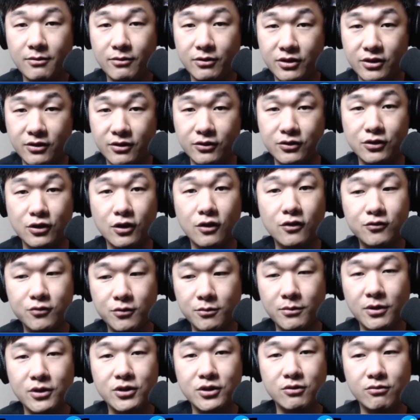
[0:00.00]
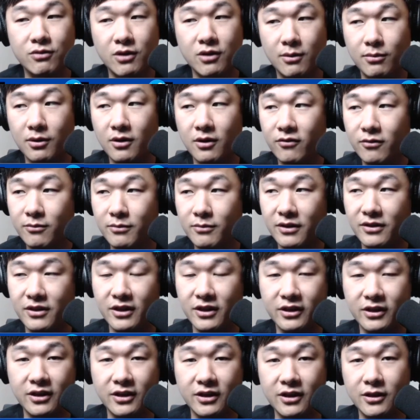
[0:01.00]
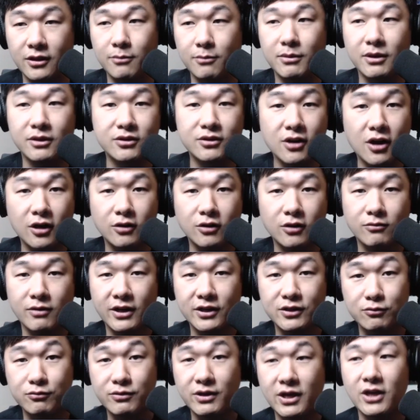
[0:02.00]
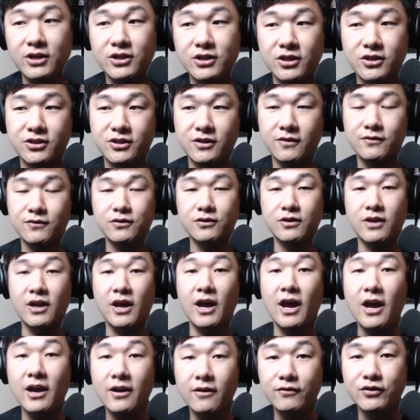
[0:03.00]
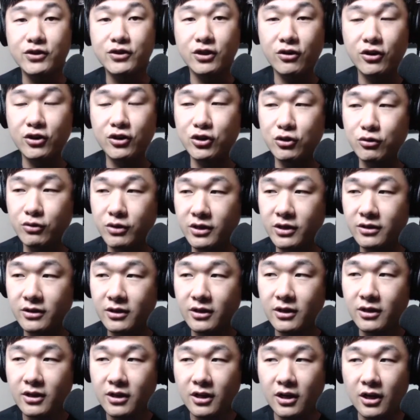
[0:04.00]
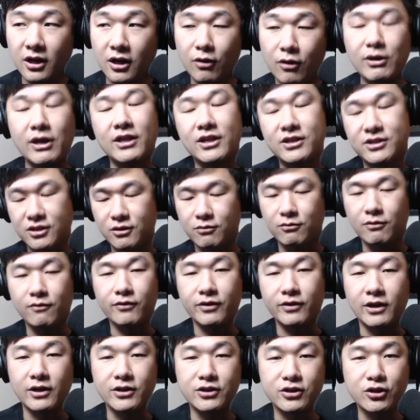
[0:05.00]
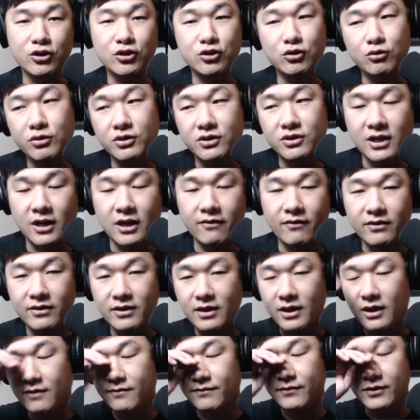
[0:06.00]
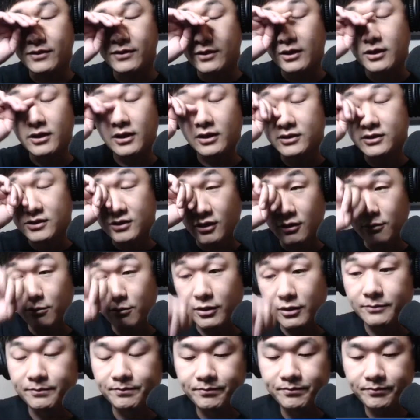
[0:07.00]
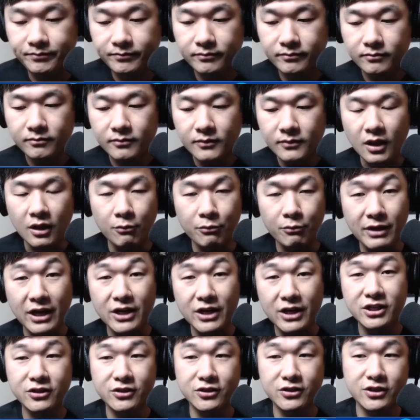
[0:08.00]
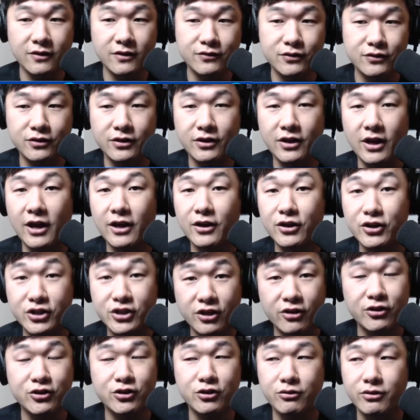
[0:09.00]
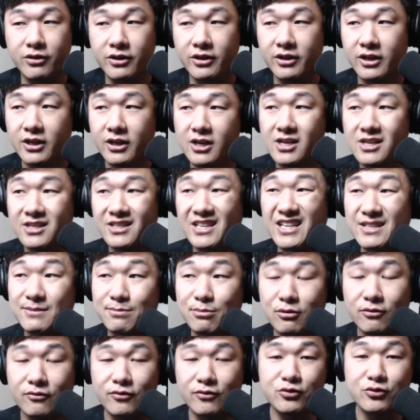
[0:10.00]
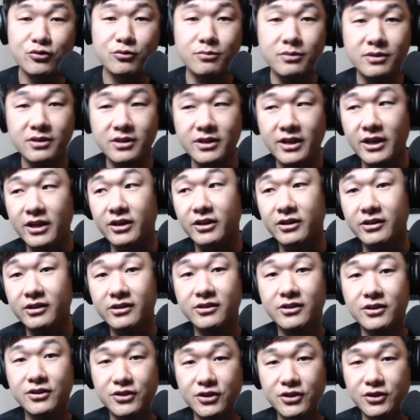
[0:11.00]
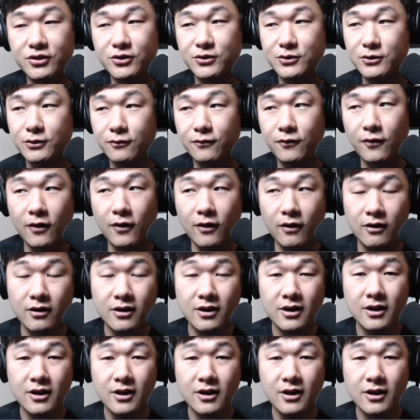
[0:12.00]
deserves to be mentioned right above him. I think in the big dog ranks, we had Justin Jefferson ahead of Jerry Judy. Oh yeah, that's the other one I forgot. Jerry Judy's kind of in that next tier, but we had Justin Jefferson ahead of Jerry Judy. That's proven to be a good decision so far,